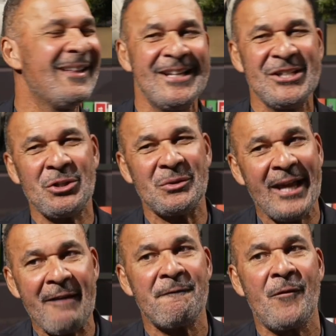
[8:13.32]
So
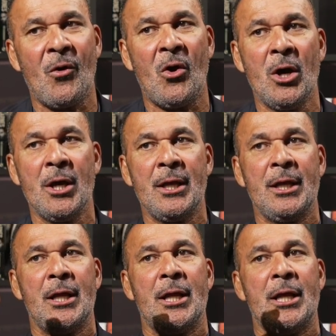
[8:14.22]
therefore,
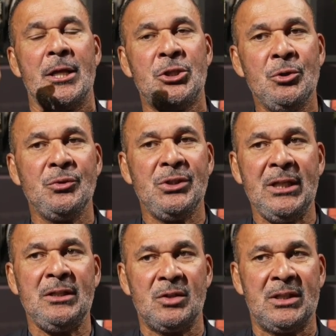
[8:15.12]
you
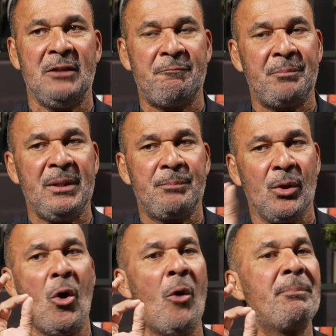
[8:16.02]
need to give
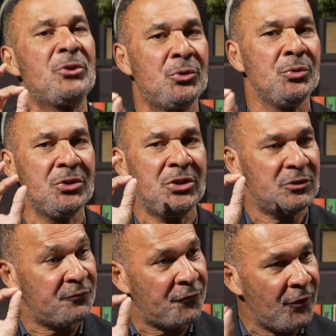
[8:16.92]
people opportunities
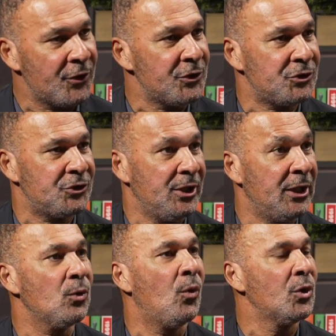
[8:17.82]
first
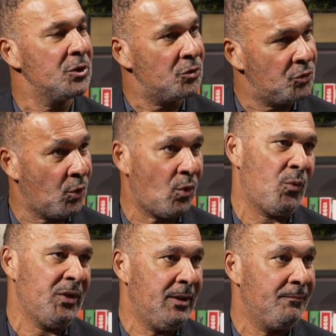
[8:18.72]
in order to talk
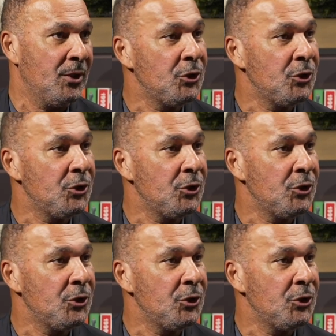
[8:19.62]
with them. Yeah.